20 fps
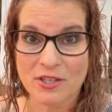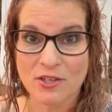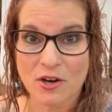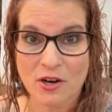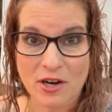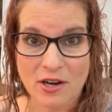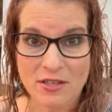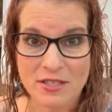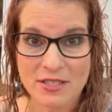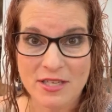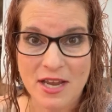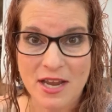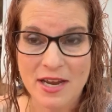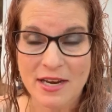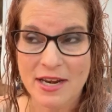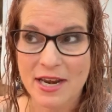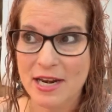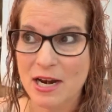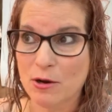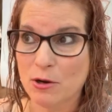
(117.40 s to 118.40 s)
dark
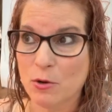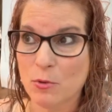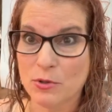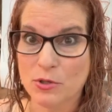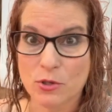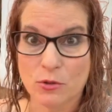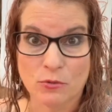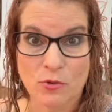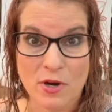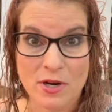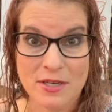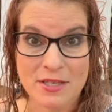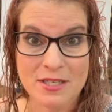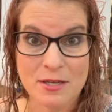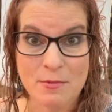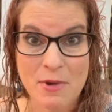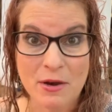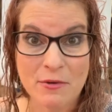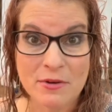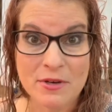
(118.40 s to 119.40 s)
outside, and I'm going to run
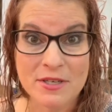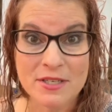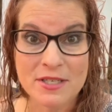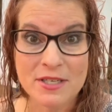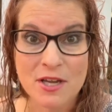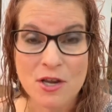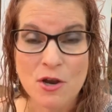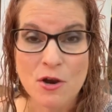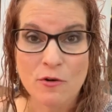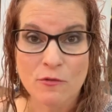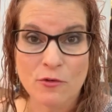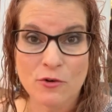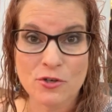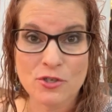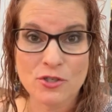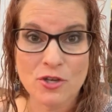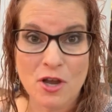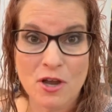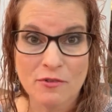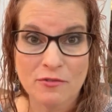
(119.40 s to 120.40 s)
some errands.
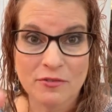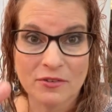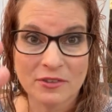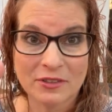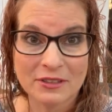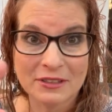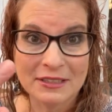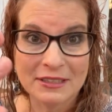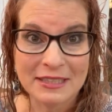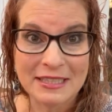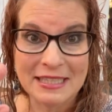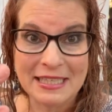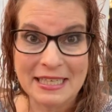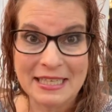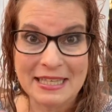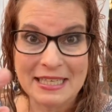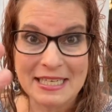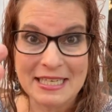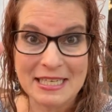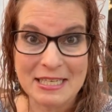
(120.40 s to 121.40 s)
First off, to get
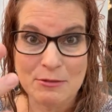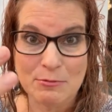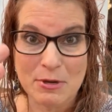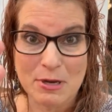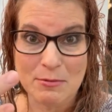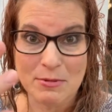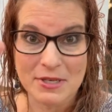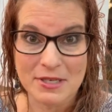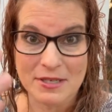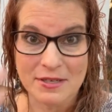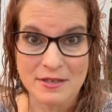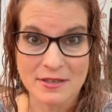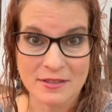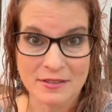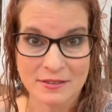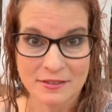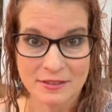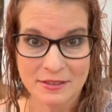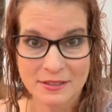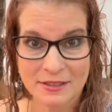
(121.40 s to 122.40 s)
these babies done.